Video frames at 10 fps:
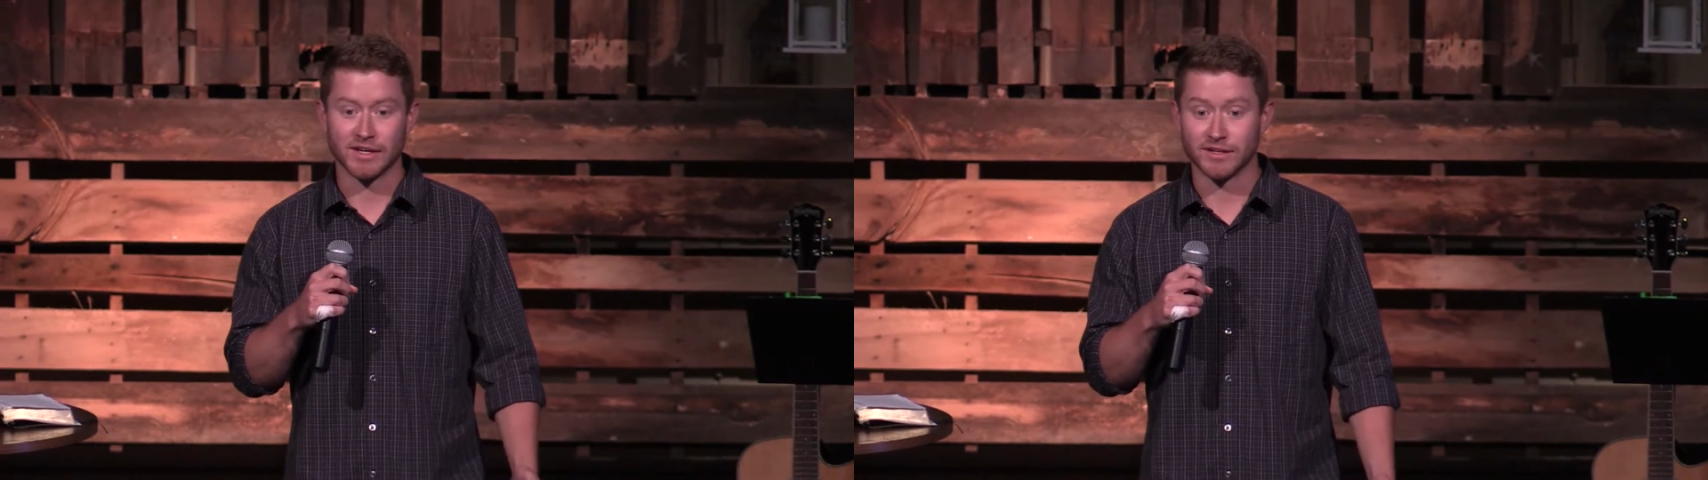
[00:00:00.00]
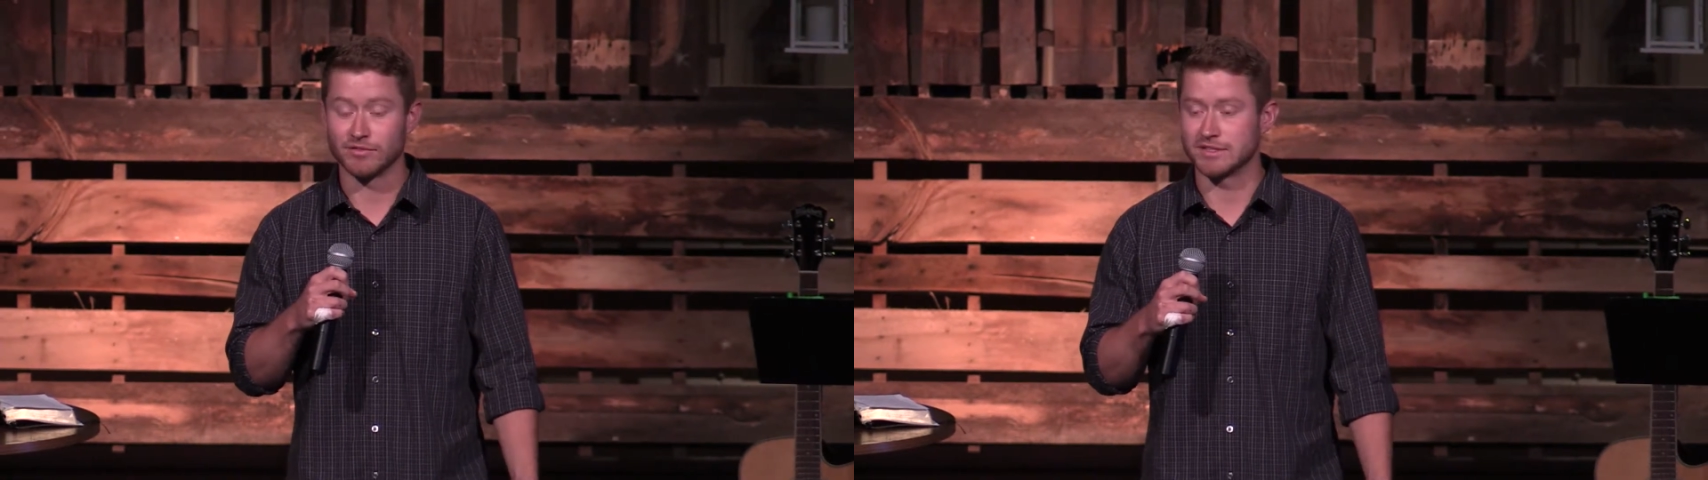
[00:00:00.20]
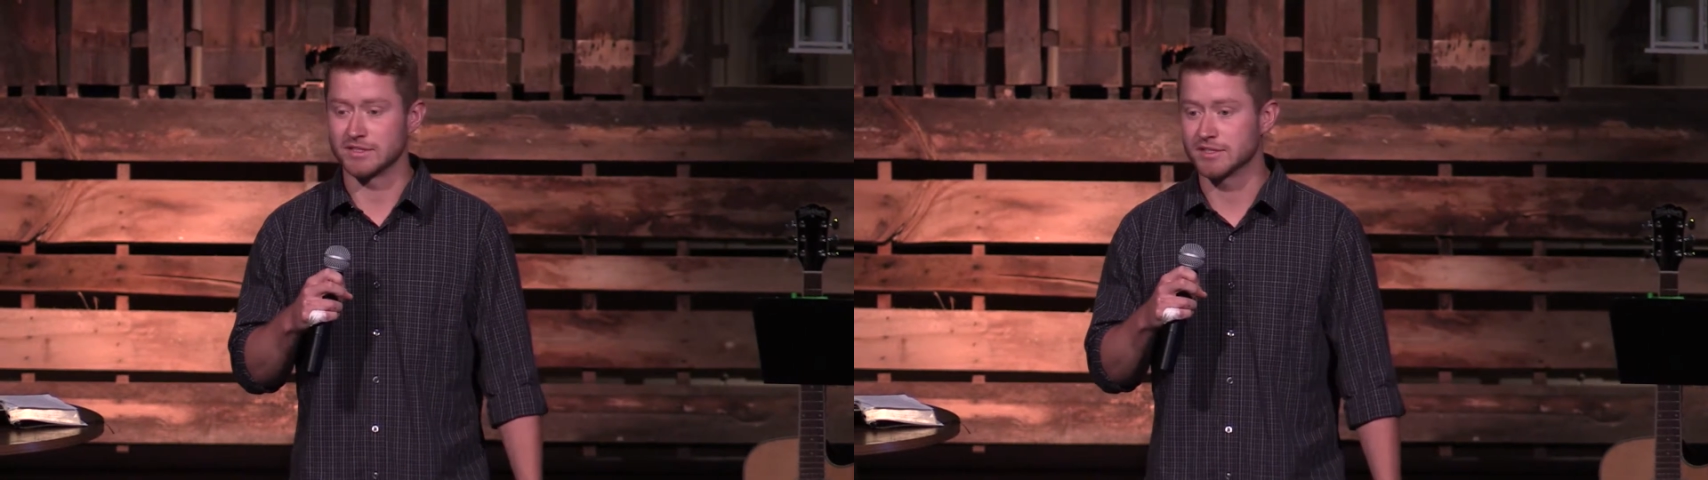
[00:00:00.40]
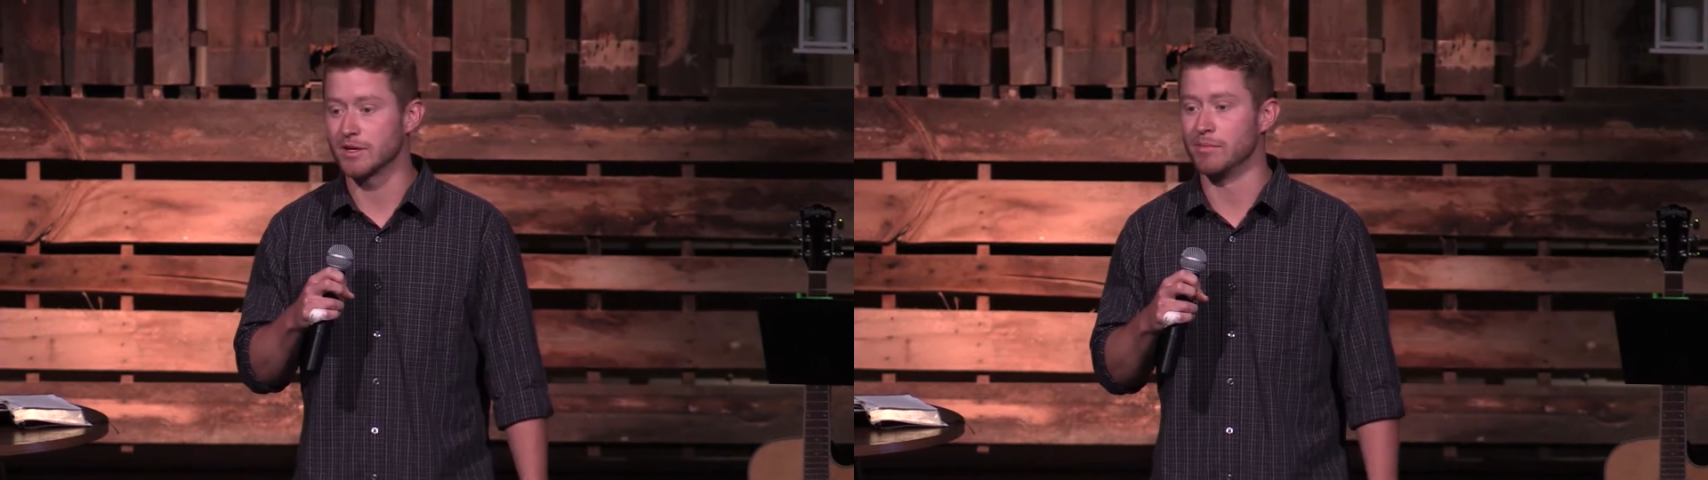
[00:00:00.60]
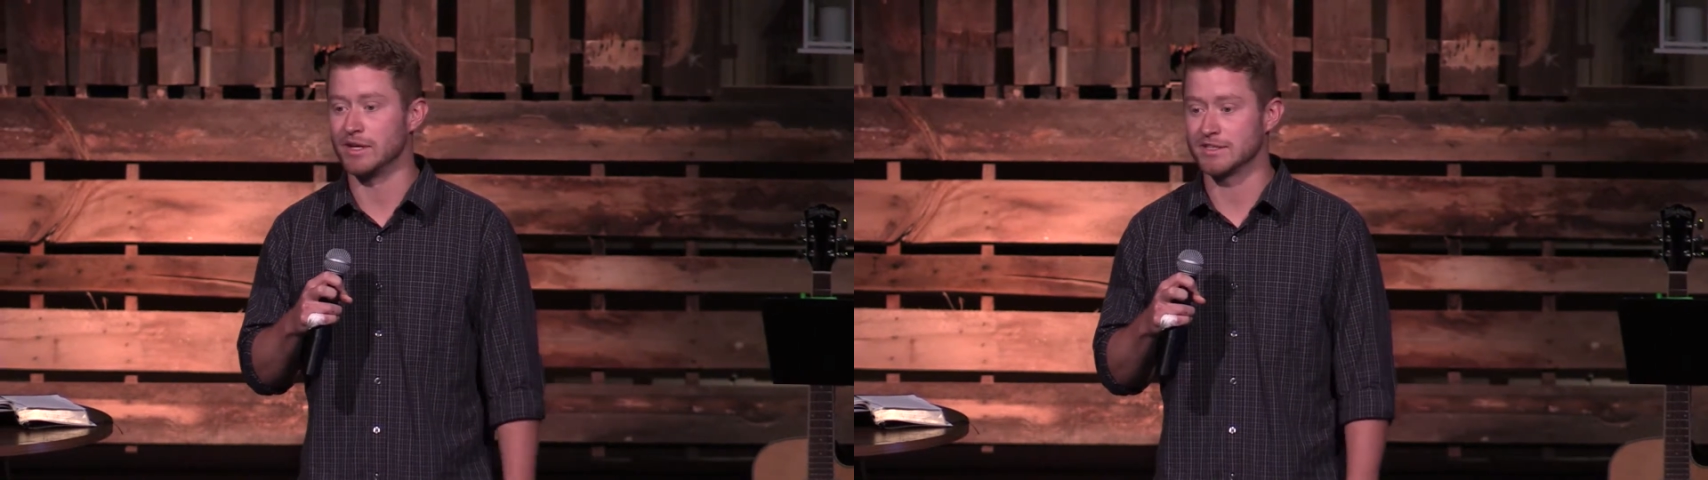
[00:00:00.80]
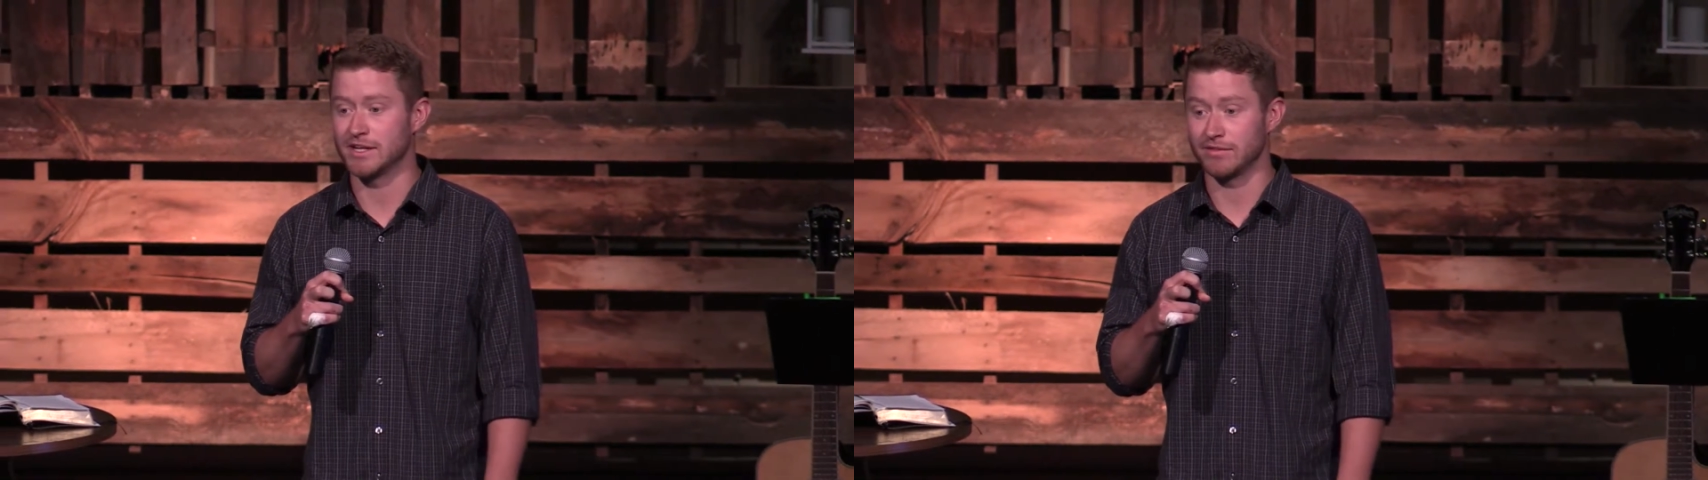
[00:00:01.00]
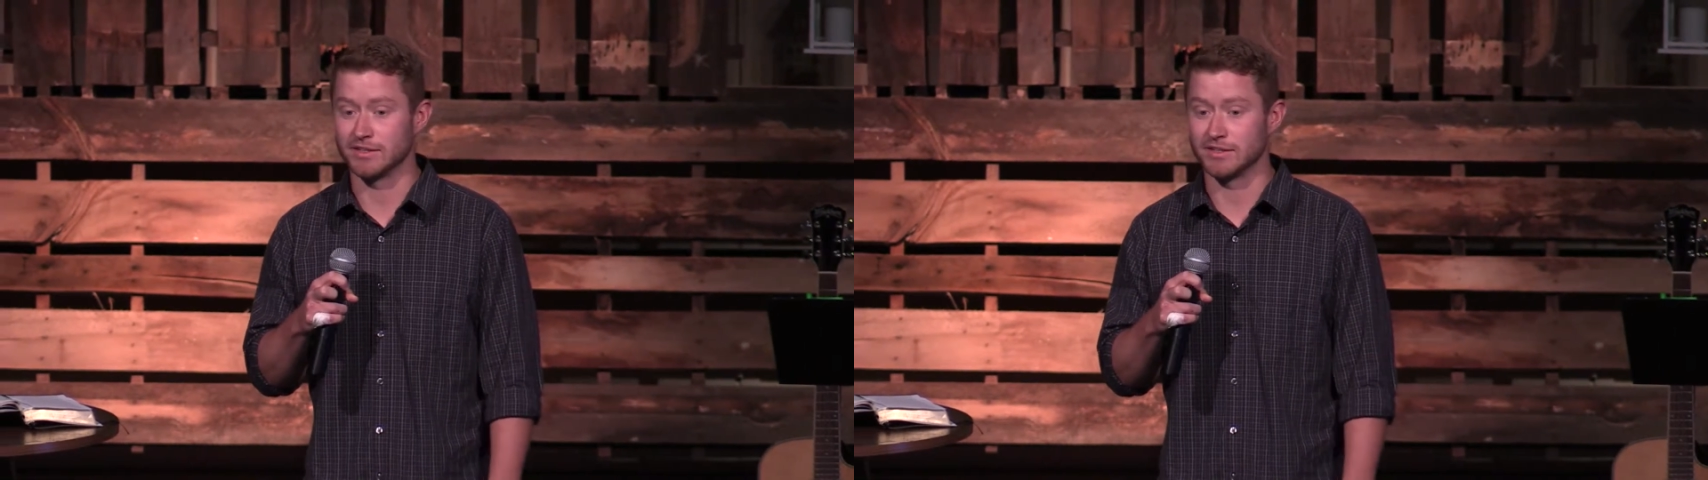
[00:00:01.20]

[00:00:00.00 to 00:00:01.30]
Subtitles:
a difference in somebody's life,